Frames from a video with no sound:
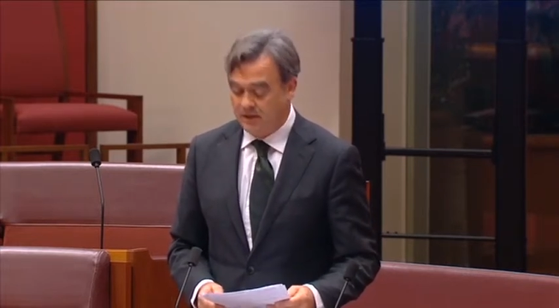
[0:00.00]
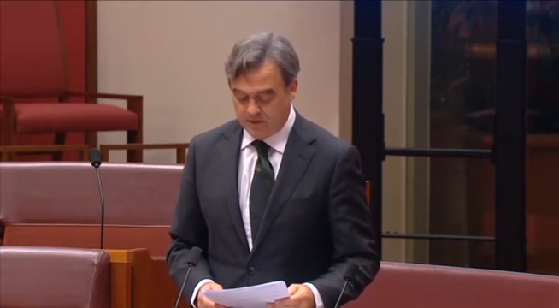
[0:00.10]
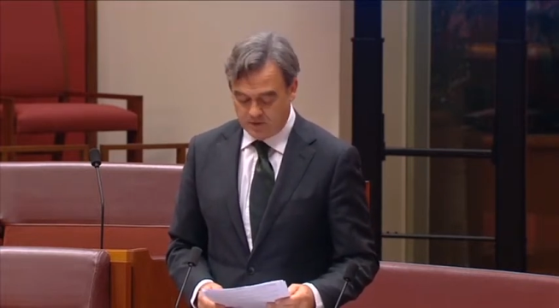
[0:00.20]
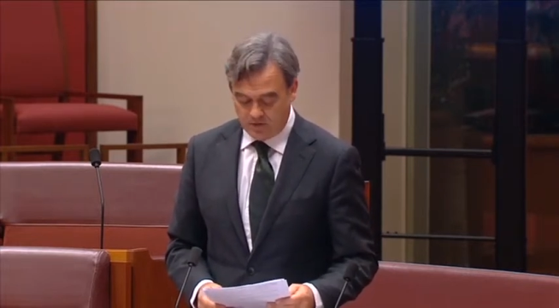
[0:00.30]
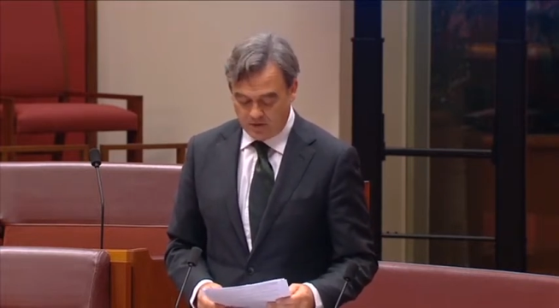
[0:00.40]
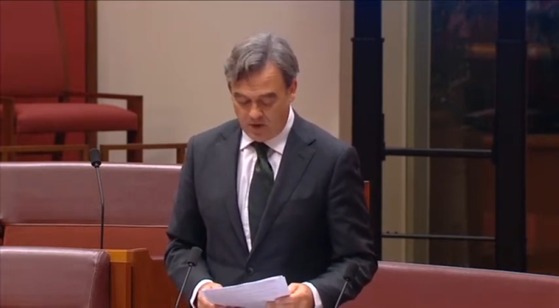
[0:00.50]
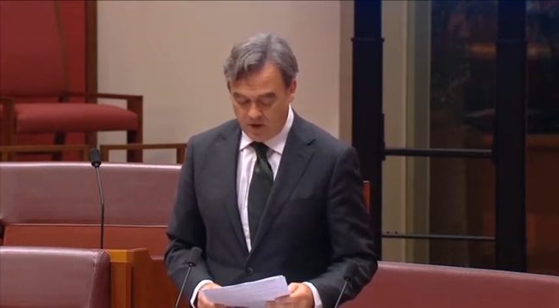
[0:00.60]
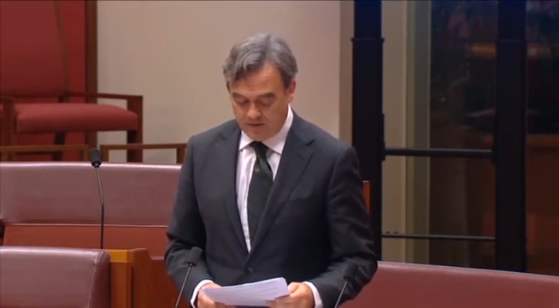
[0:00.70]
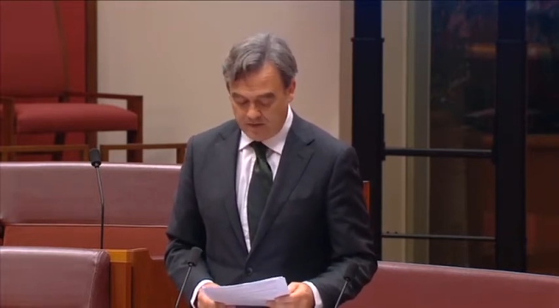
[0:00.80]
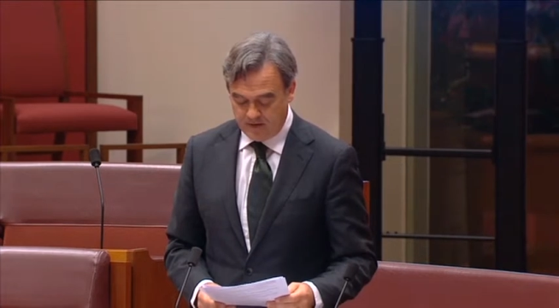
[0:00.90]
to the
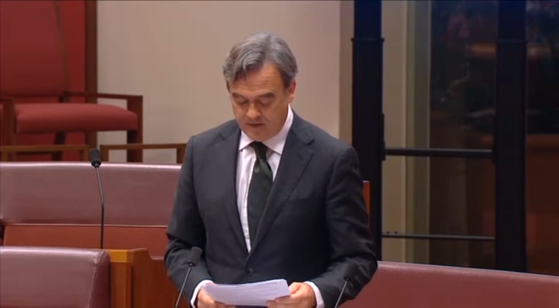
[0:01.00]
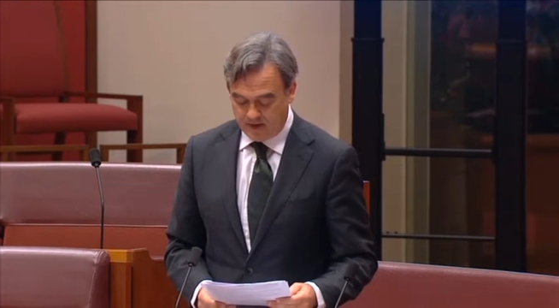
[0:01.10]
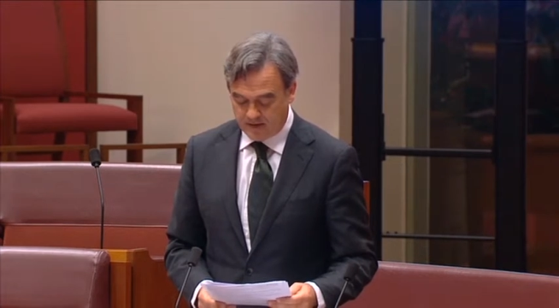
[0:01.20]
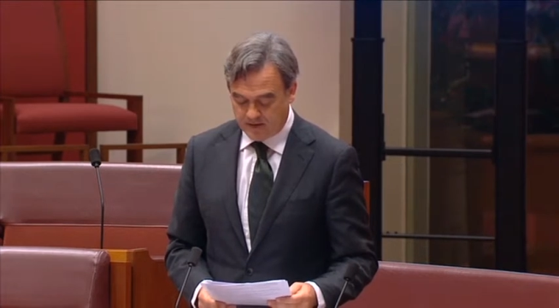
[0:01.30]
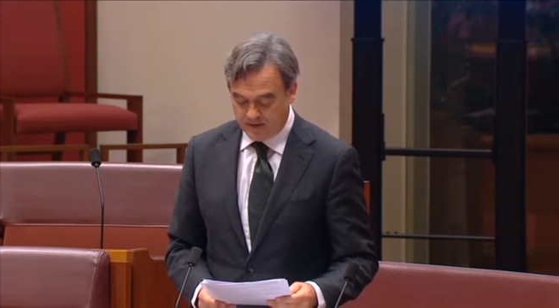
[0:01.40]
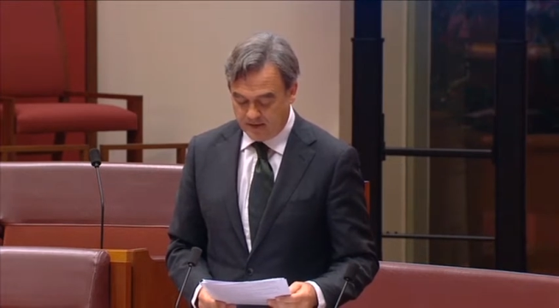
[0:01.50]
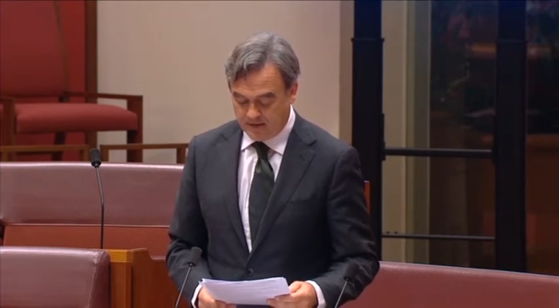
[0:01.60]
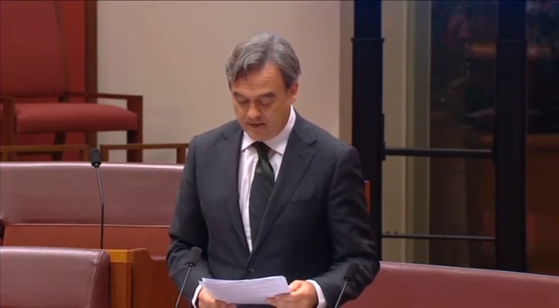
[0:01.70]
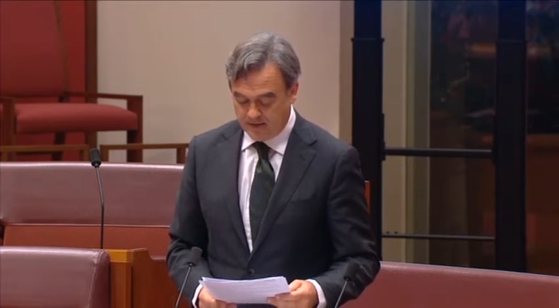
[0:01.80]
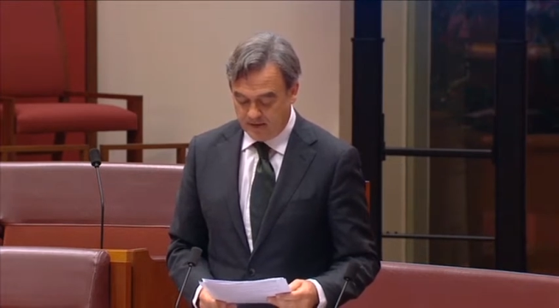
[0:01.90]

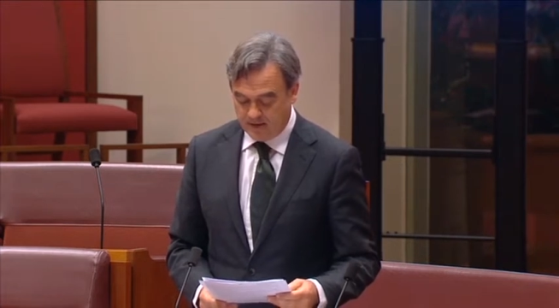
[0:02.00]
COVID-19